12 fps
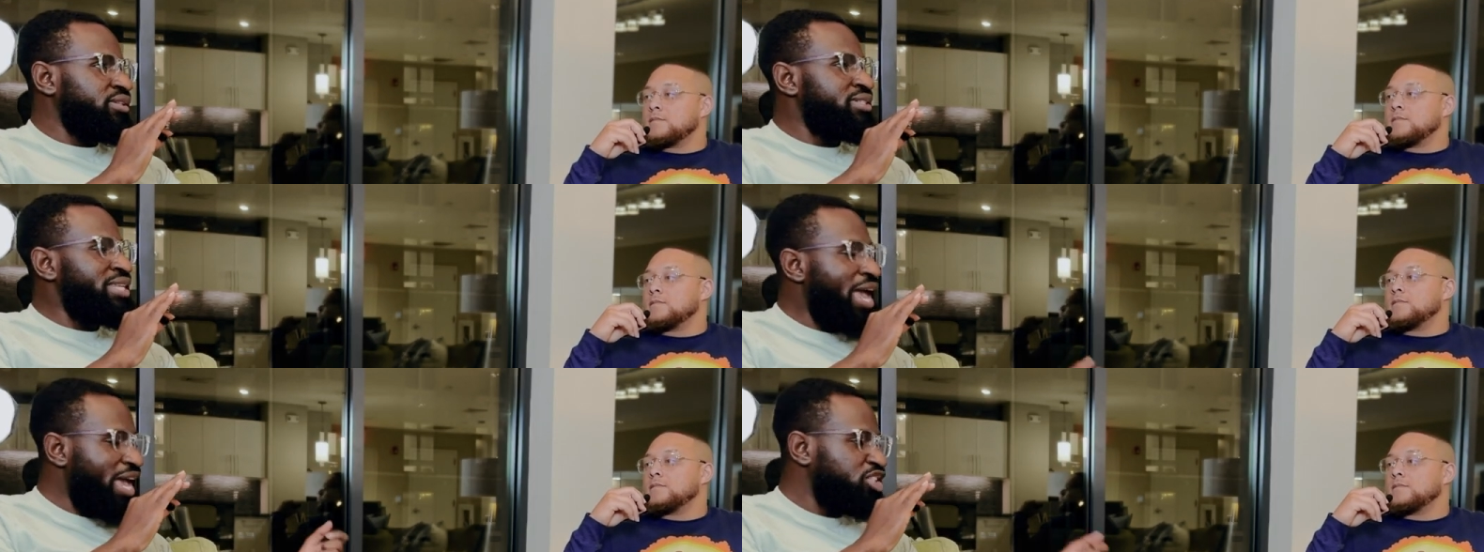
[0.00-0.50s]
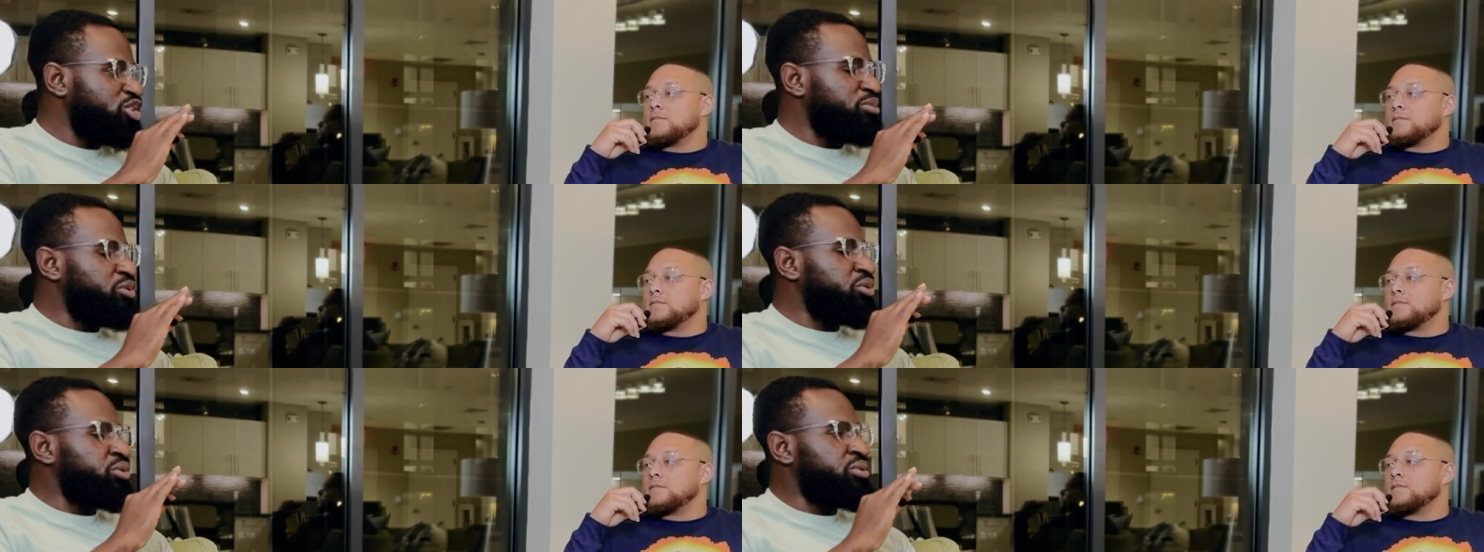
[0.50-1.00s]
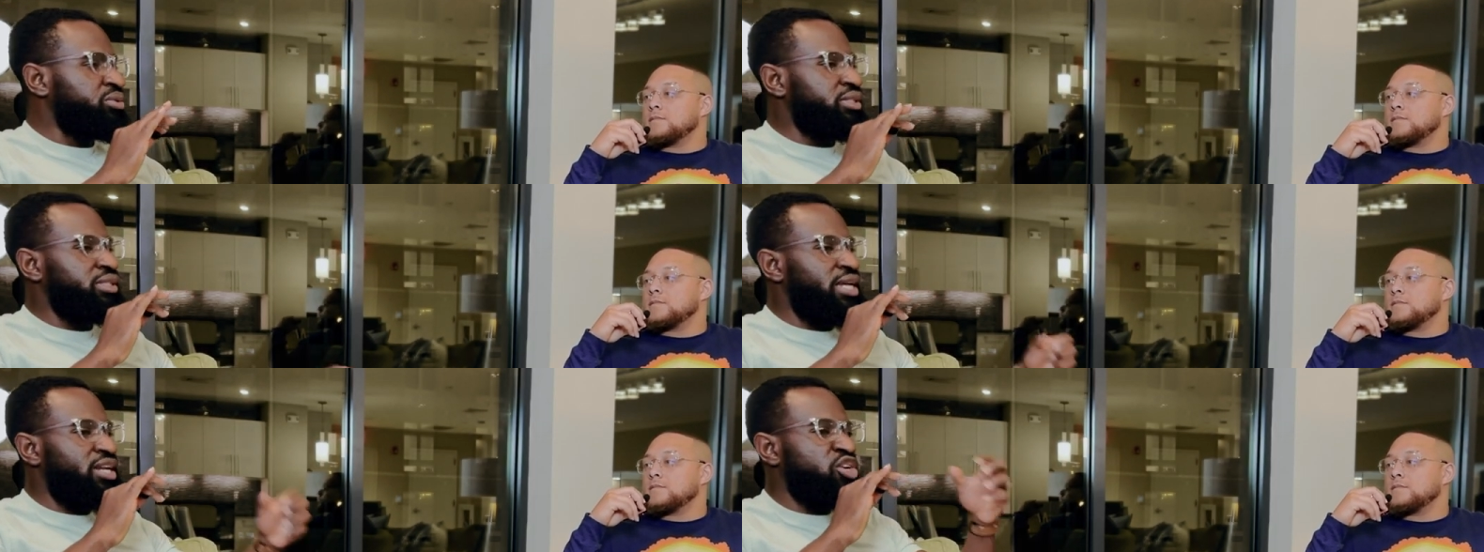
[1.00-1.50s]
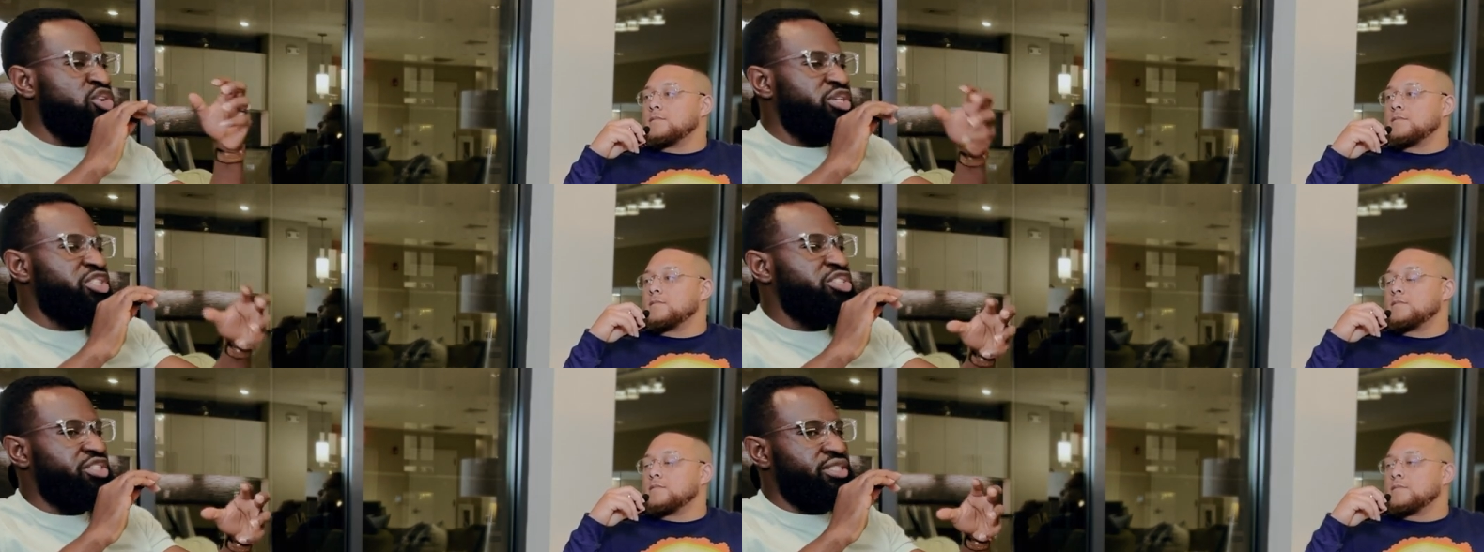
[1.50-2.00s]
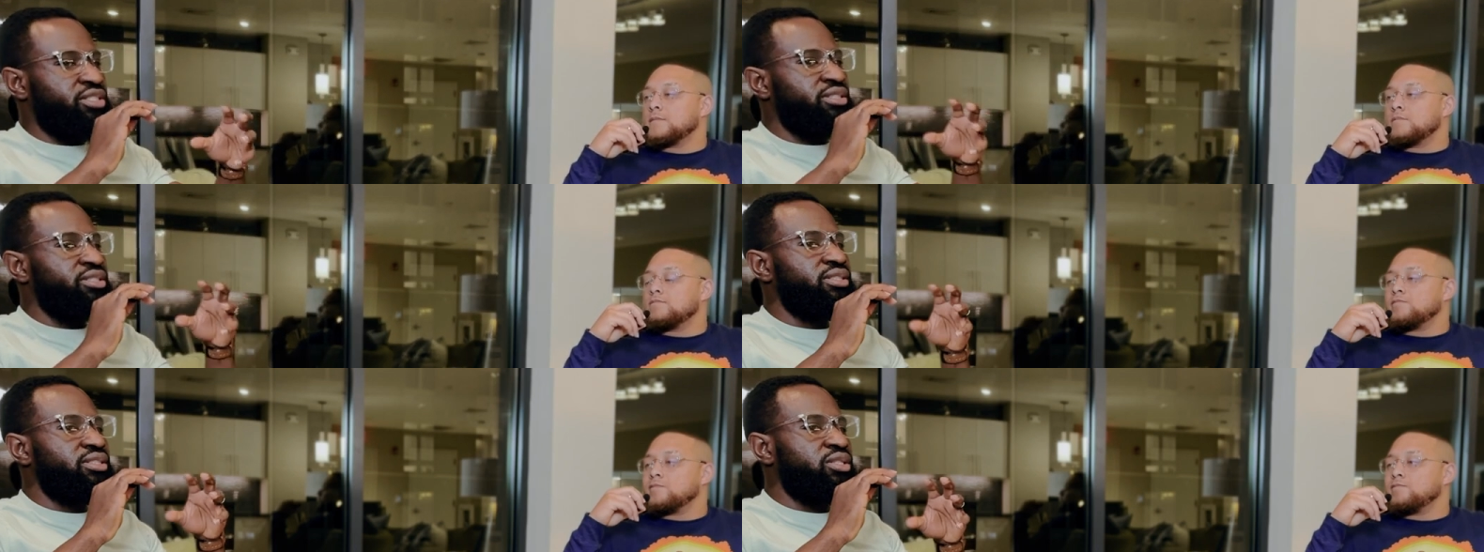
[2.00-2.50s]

Speaker 1: tangible that a Christian